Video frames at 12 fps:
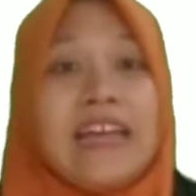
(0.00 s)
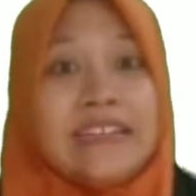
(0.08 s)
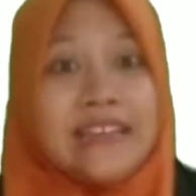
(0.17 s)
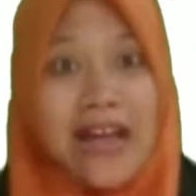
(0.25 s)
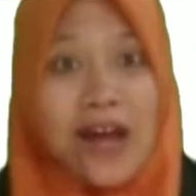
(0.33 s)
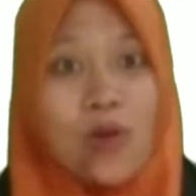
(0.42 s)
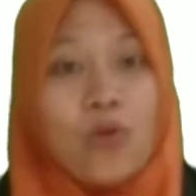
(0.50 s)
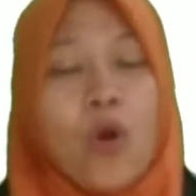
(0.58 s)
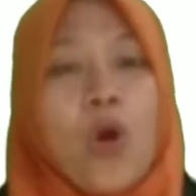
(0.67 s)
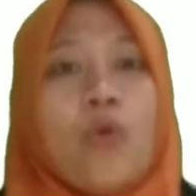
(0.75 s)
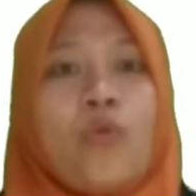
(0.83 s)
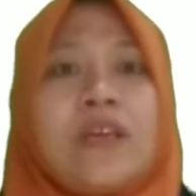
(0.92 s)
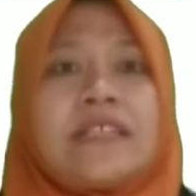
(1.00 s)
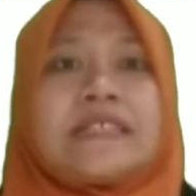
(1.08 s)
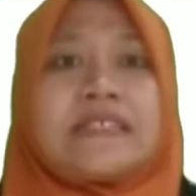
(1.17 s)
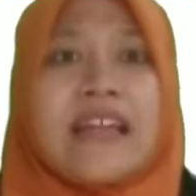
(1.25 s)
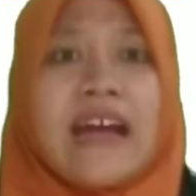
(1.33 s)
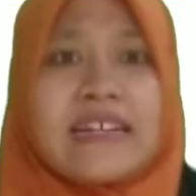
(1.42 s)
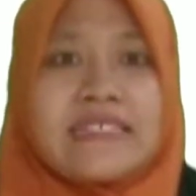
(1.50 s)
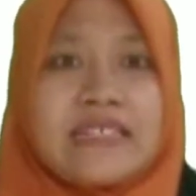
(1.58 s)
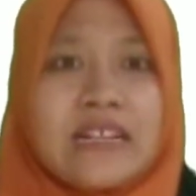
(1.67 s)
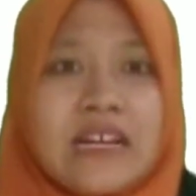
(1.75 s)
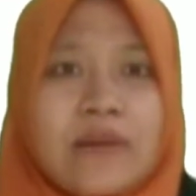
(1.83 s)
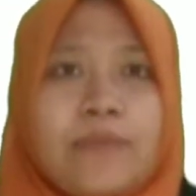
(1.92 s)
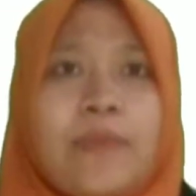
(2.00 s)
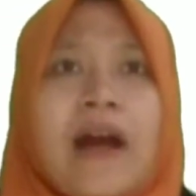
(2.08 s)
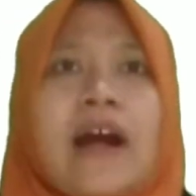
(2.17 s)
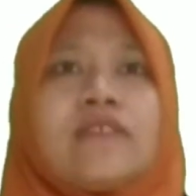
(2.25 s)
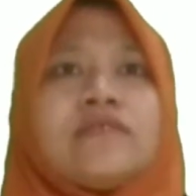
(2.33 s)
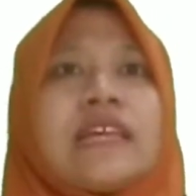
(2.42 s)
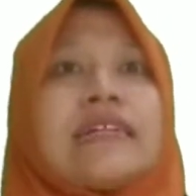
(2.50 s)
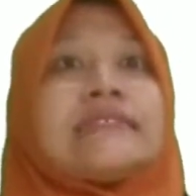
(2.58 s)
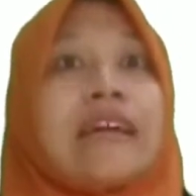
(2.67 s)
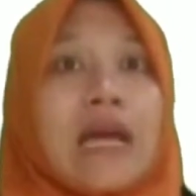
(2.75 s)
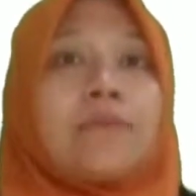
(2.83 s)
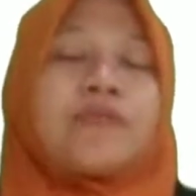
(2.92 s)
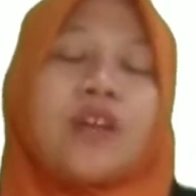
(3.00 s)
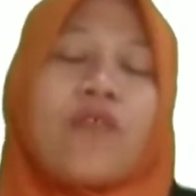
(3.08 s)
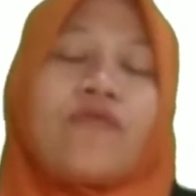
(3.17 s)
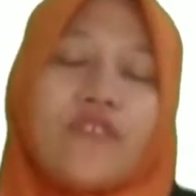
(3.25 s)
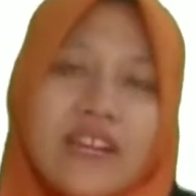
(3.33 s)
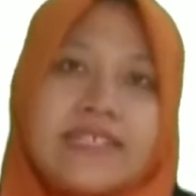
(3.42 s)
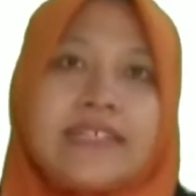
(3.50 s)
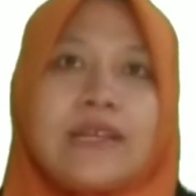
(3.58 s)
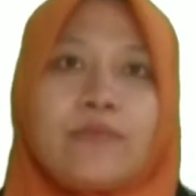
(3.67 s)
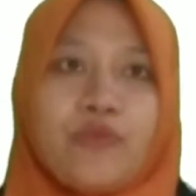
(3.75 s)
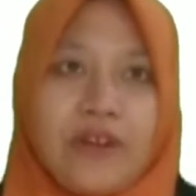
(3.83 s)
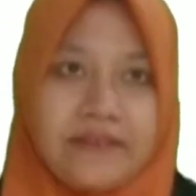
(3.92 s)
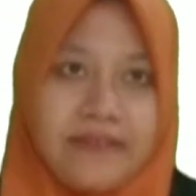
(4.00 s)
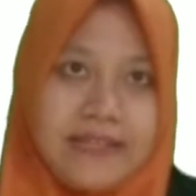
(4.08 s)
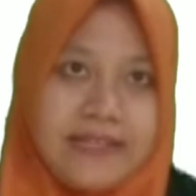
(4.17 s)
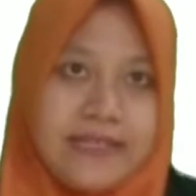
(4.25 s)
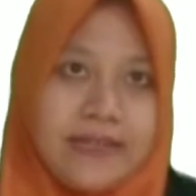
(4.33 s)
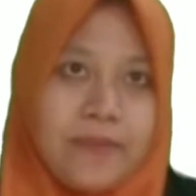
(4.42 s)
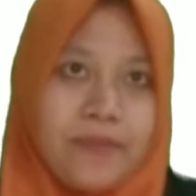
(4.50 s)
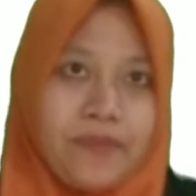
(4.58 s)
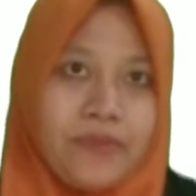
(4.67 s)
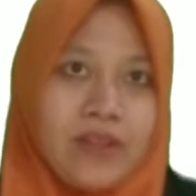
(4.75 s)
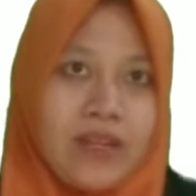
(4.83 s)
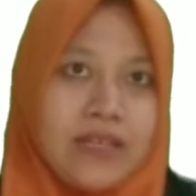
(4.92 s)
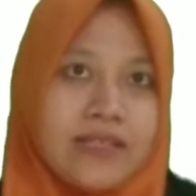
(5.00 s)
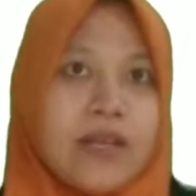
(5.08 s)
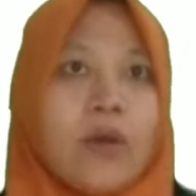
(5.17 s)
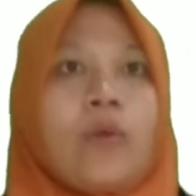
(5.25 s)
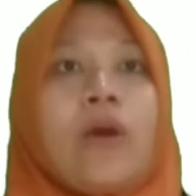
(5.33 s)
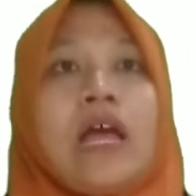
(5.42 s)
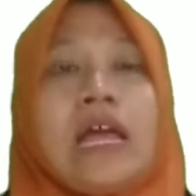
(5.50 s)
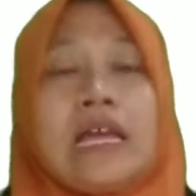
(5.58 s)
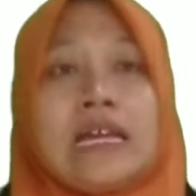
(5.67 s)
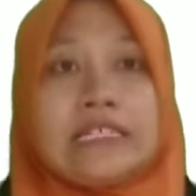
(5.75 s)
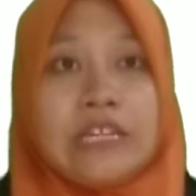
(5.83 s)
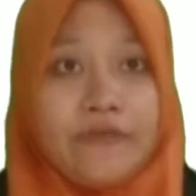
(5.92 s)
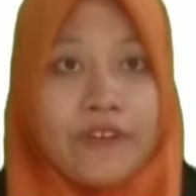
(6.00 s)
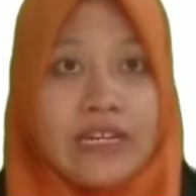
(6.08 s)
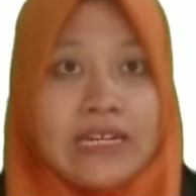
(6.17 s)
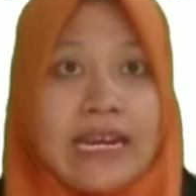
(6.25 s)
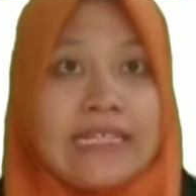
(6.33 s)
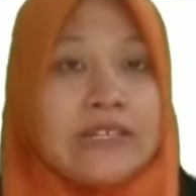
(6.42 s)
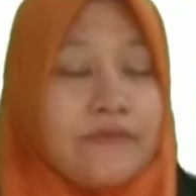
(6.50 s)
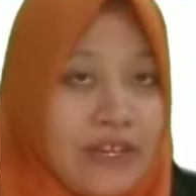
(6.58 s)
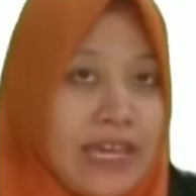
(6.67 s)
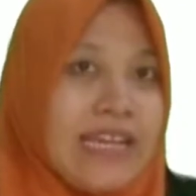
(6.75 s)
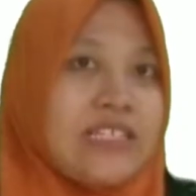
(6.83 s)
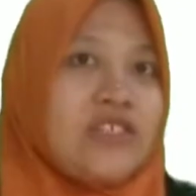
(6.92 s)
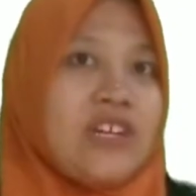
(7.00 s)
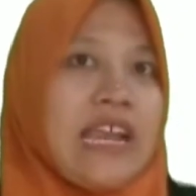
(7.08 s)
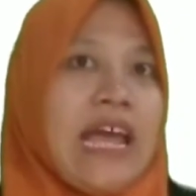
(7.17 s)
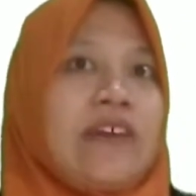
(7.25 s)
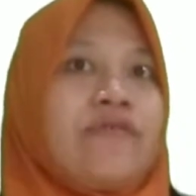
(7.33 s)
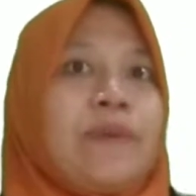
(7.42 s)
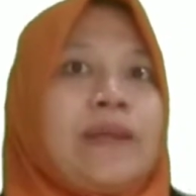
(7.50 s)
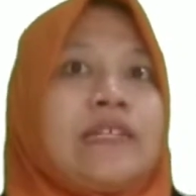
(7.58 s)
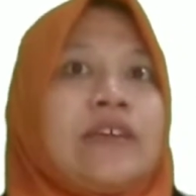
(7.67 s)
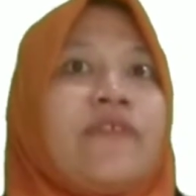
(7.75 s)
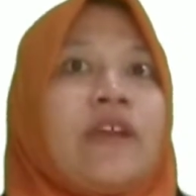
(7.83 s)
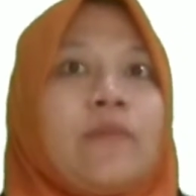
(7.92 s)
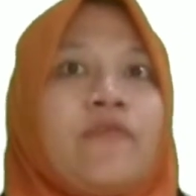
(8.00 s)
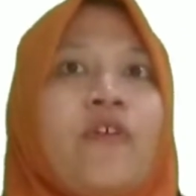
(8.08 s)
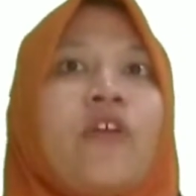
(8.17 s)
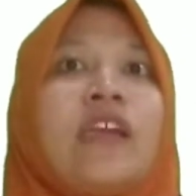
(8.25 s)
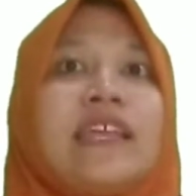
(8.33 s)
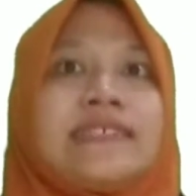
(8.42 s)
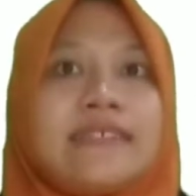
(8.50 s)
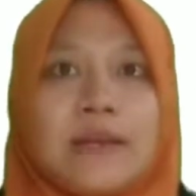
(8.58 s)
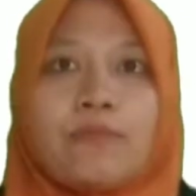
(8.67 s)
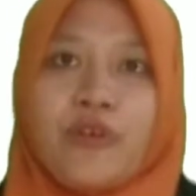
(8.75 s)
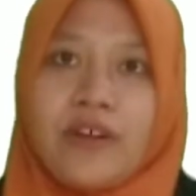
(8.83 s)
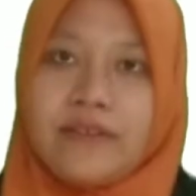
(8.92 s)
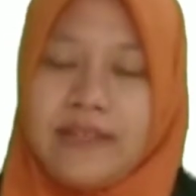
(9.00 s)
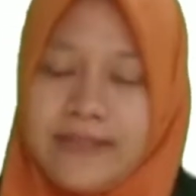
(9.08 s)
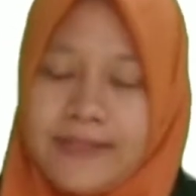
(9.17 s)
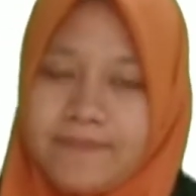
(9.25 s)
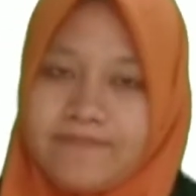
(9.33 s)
Now we start about types of listening practice. So different classifications have been developed for listening practice.